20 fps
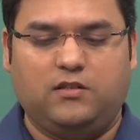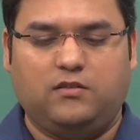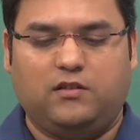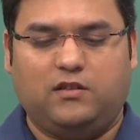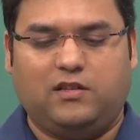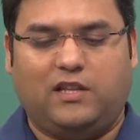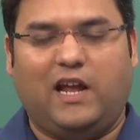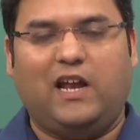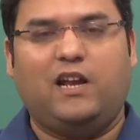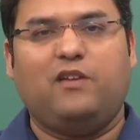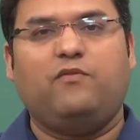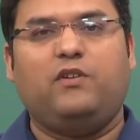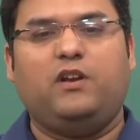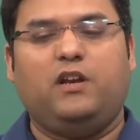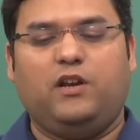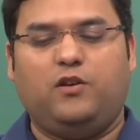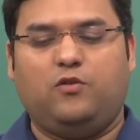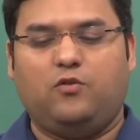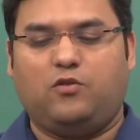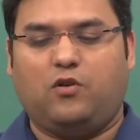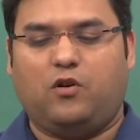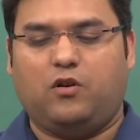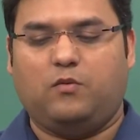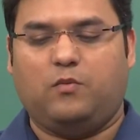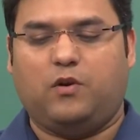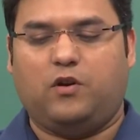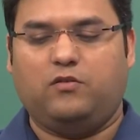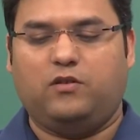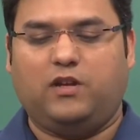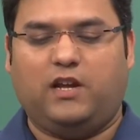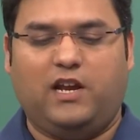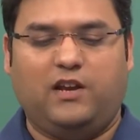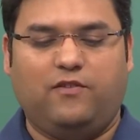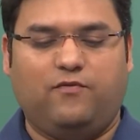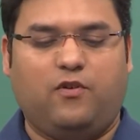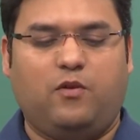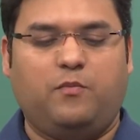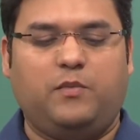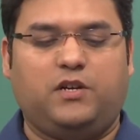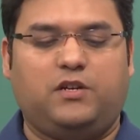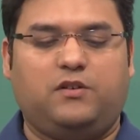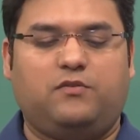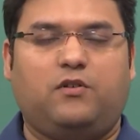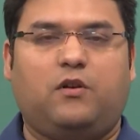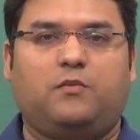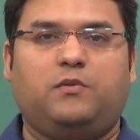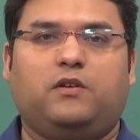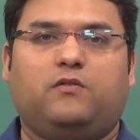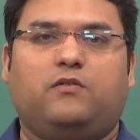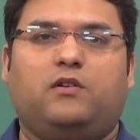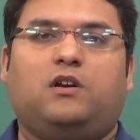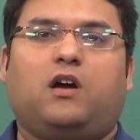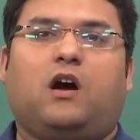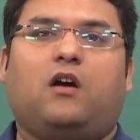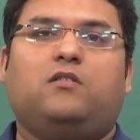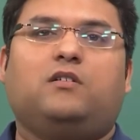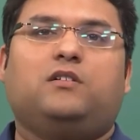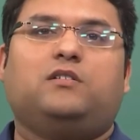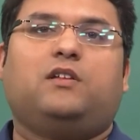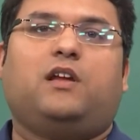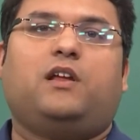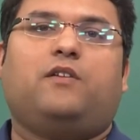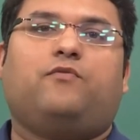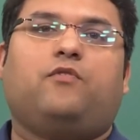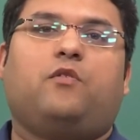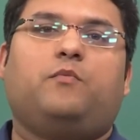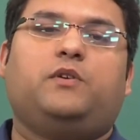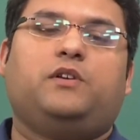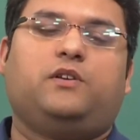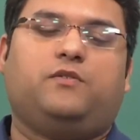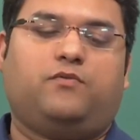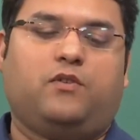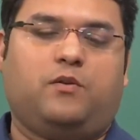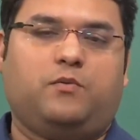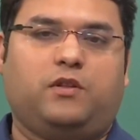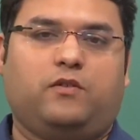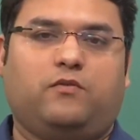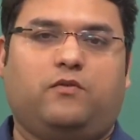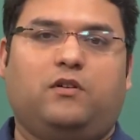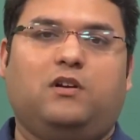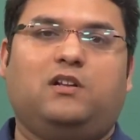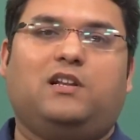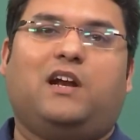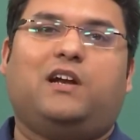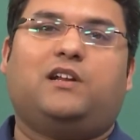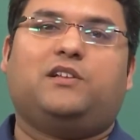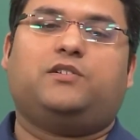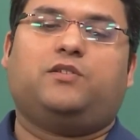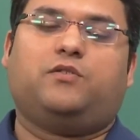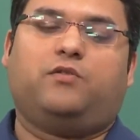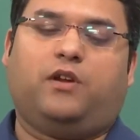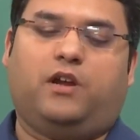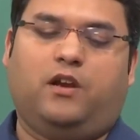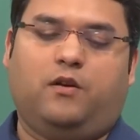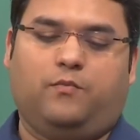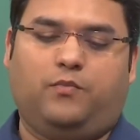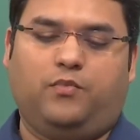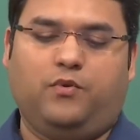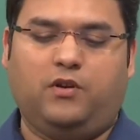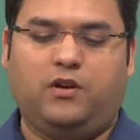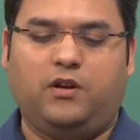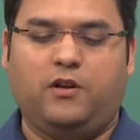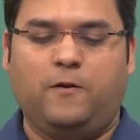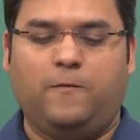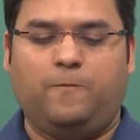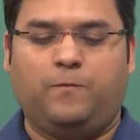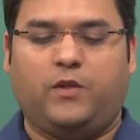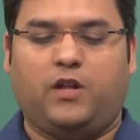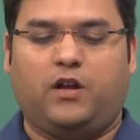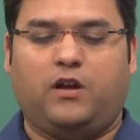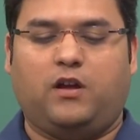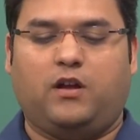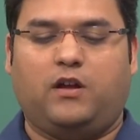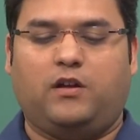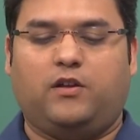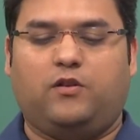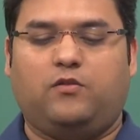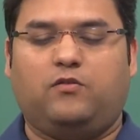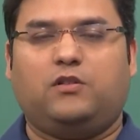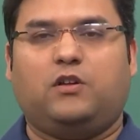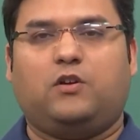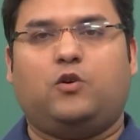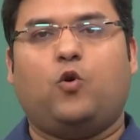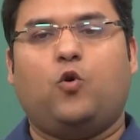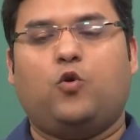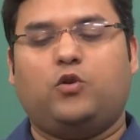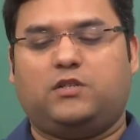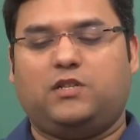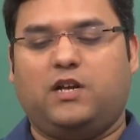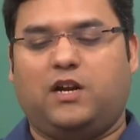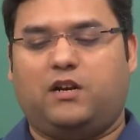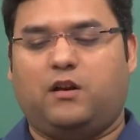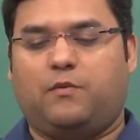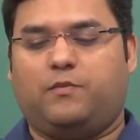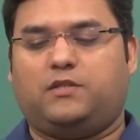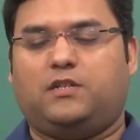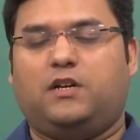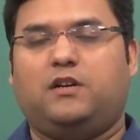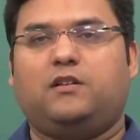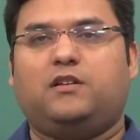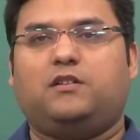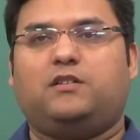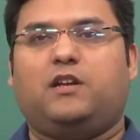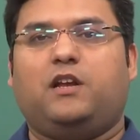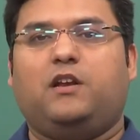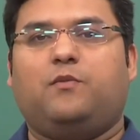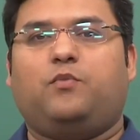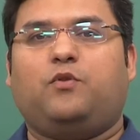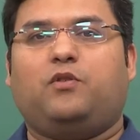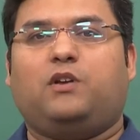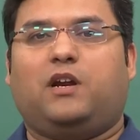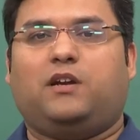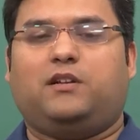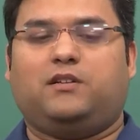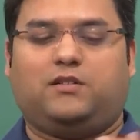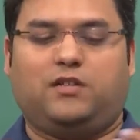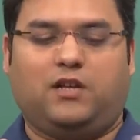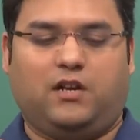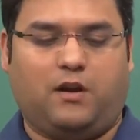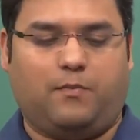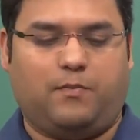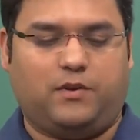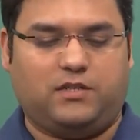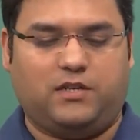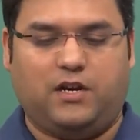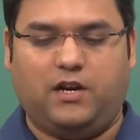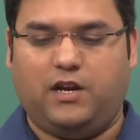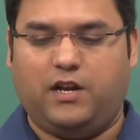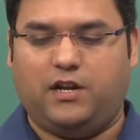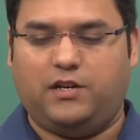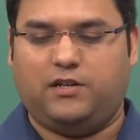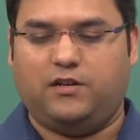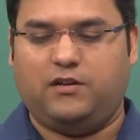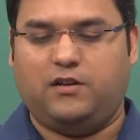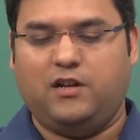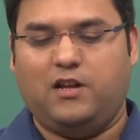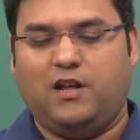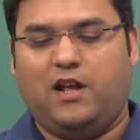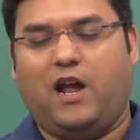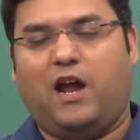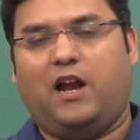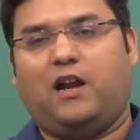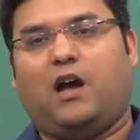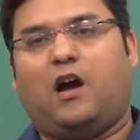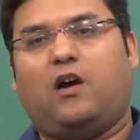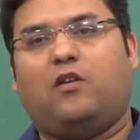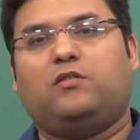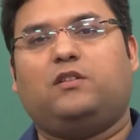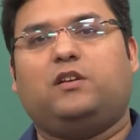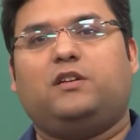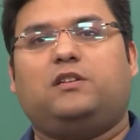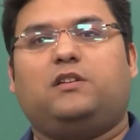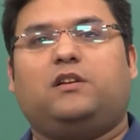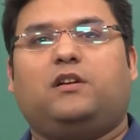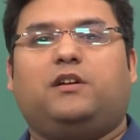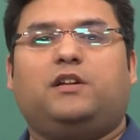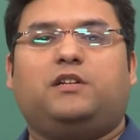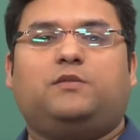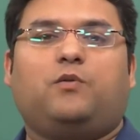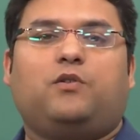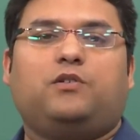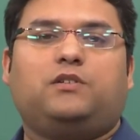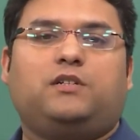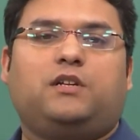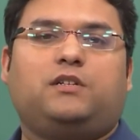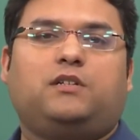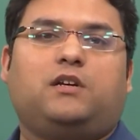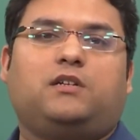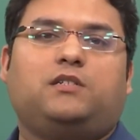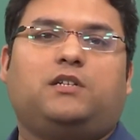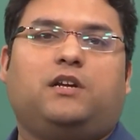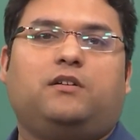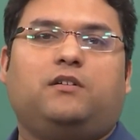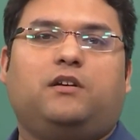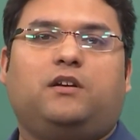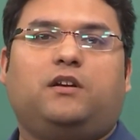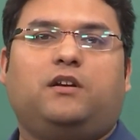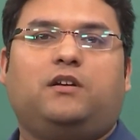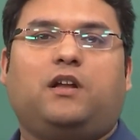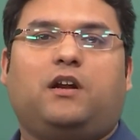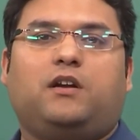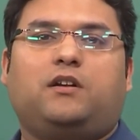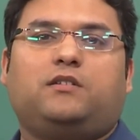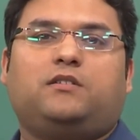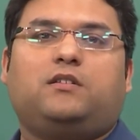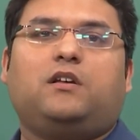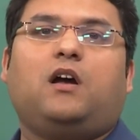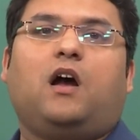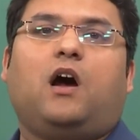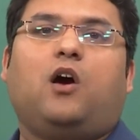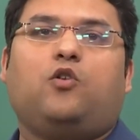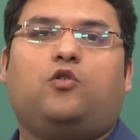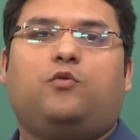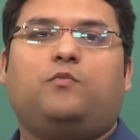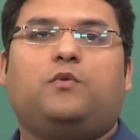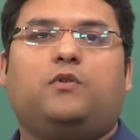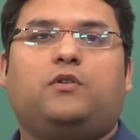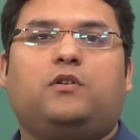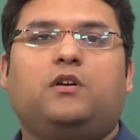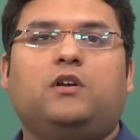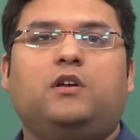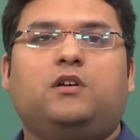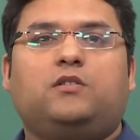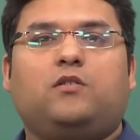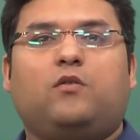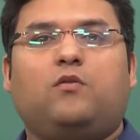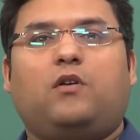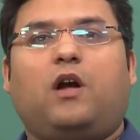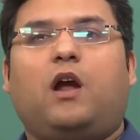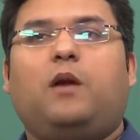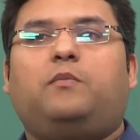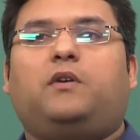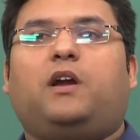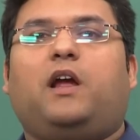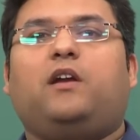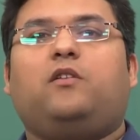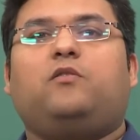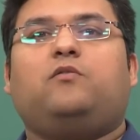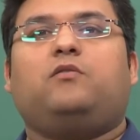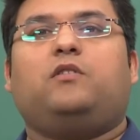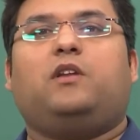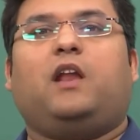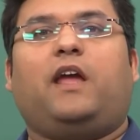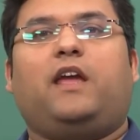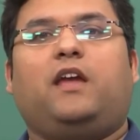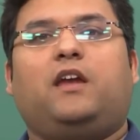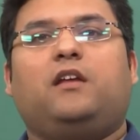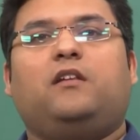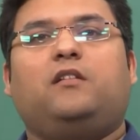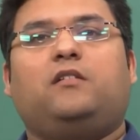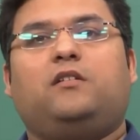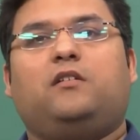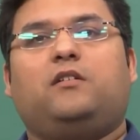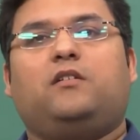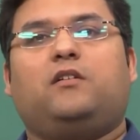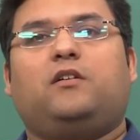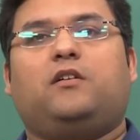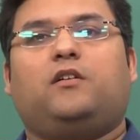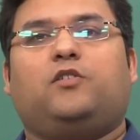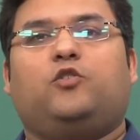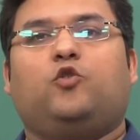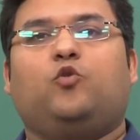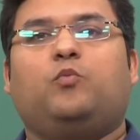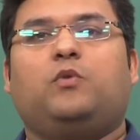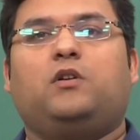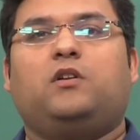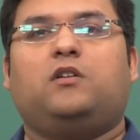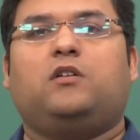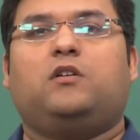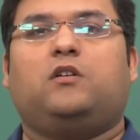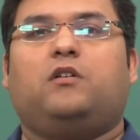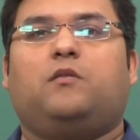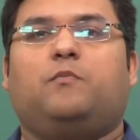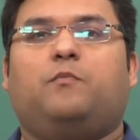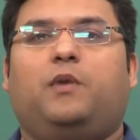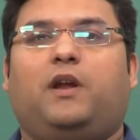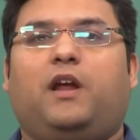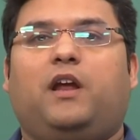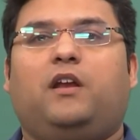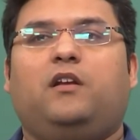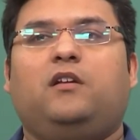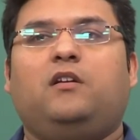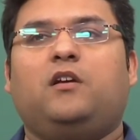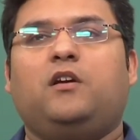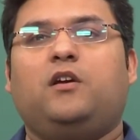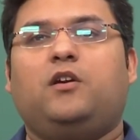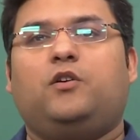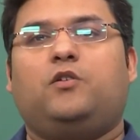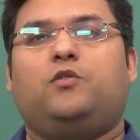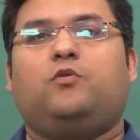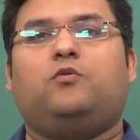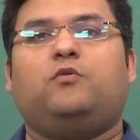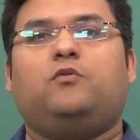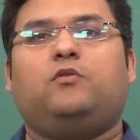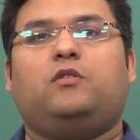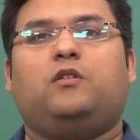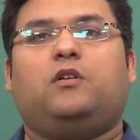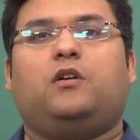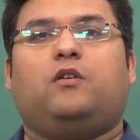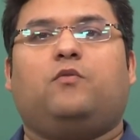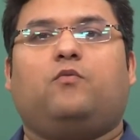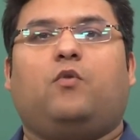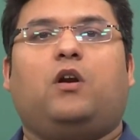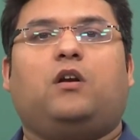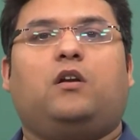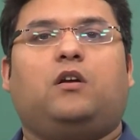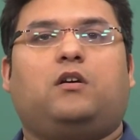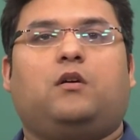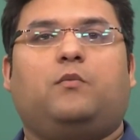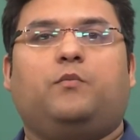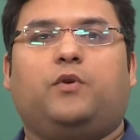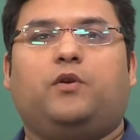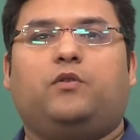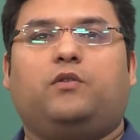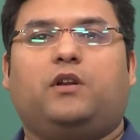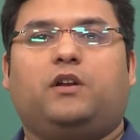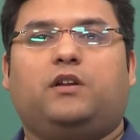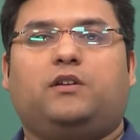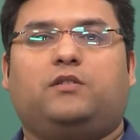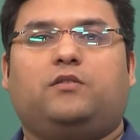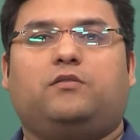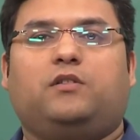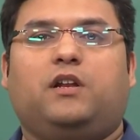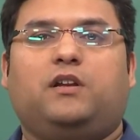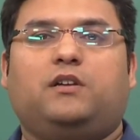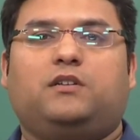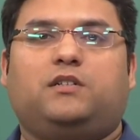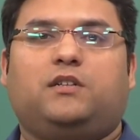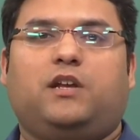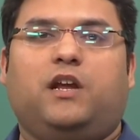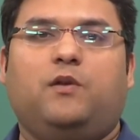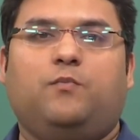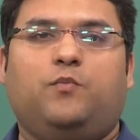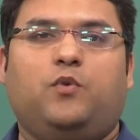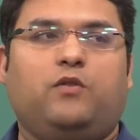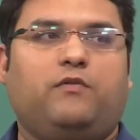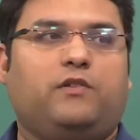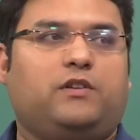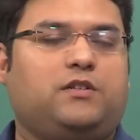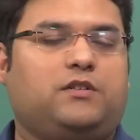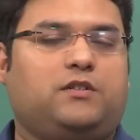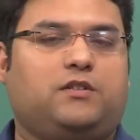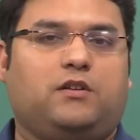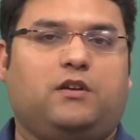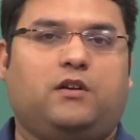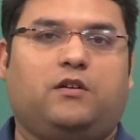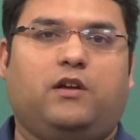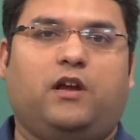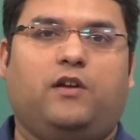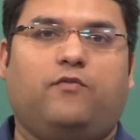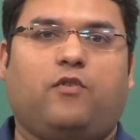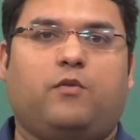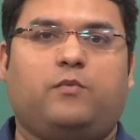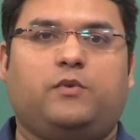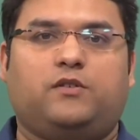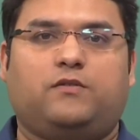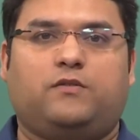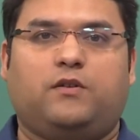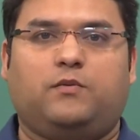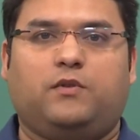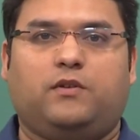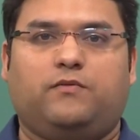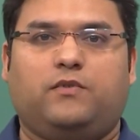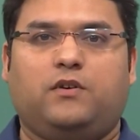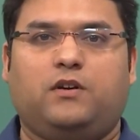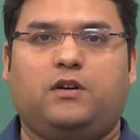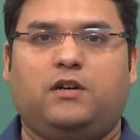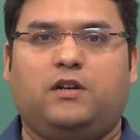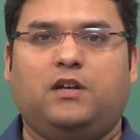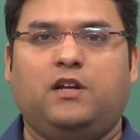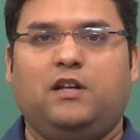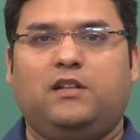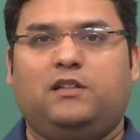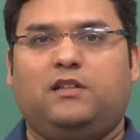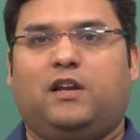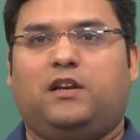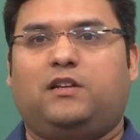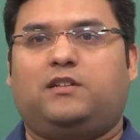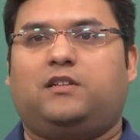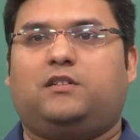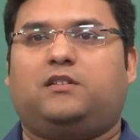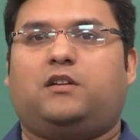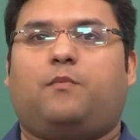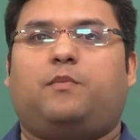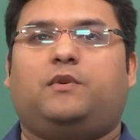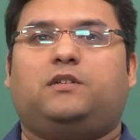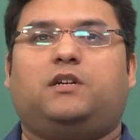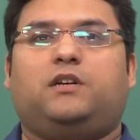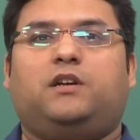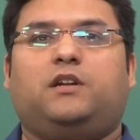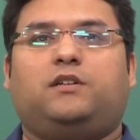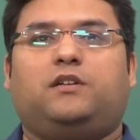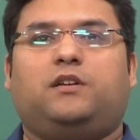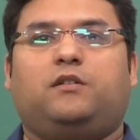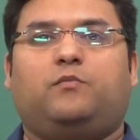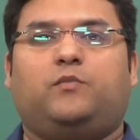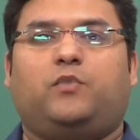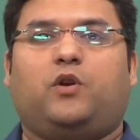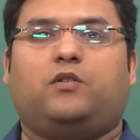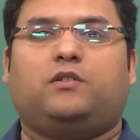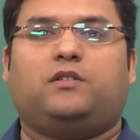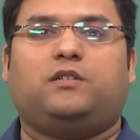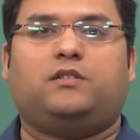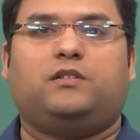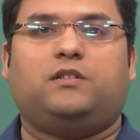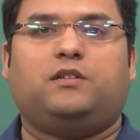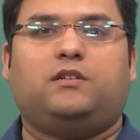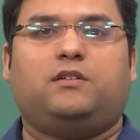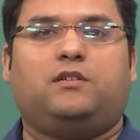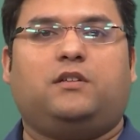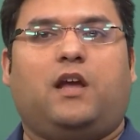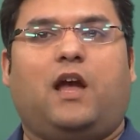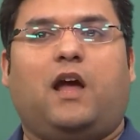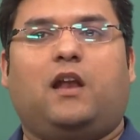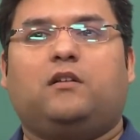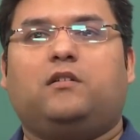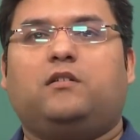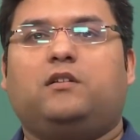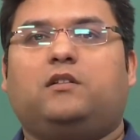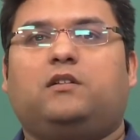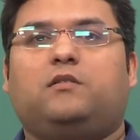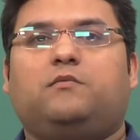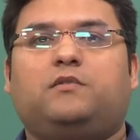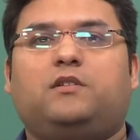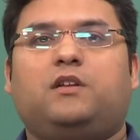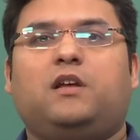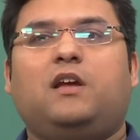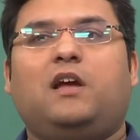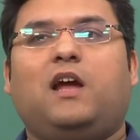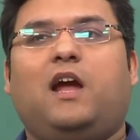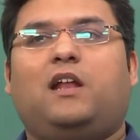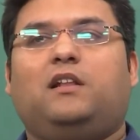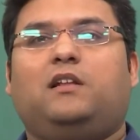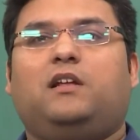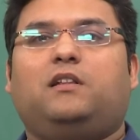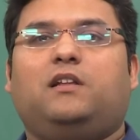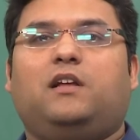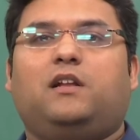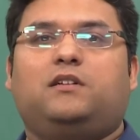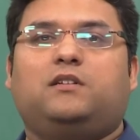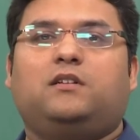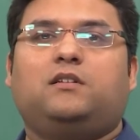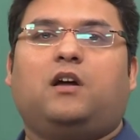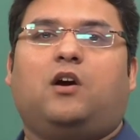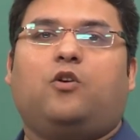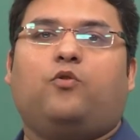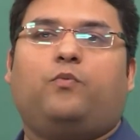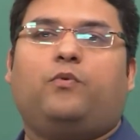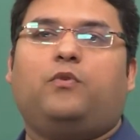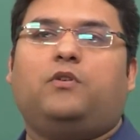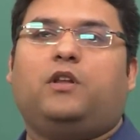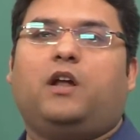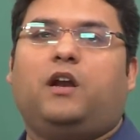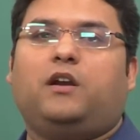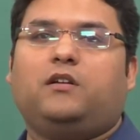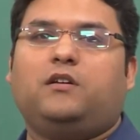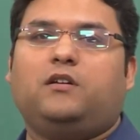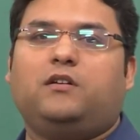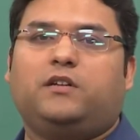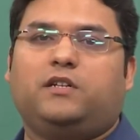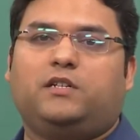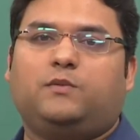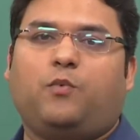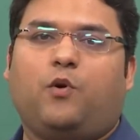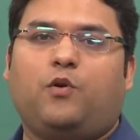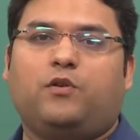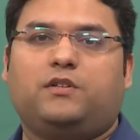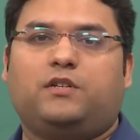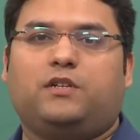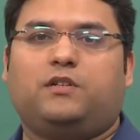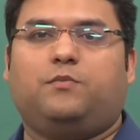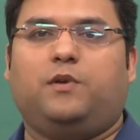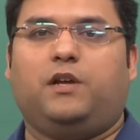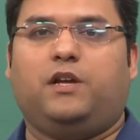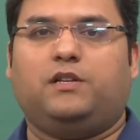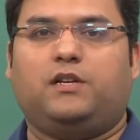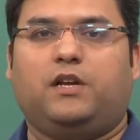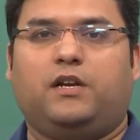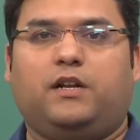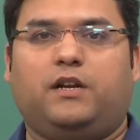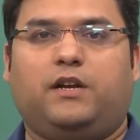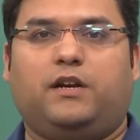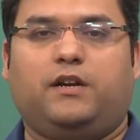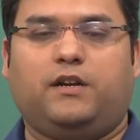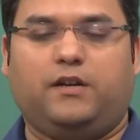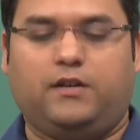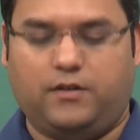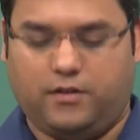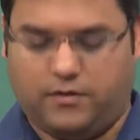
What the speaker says: Then we need to talk about the information from the world. How does the information from the world, that is your input, the codes that represent this input, that is the representation, and how the responses are generated, that is the output. So I am trying to liken the human brain to what the computer is. So there is input, which is information from the world, there is this representation processes, the algorithms, and then there is an output, that a response is being generated.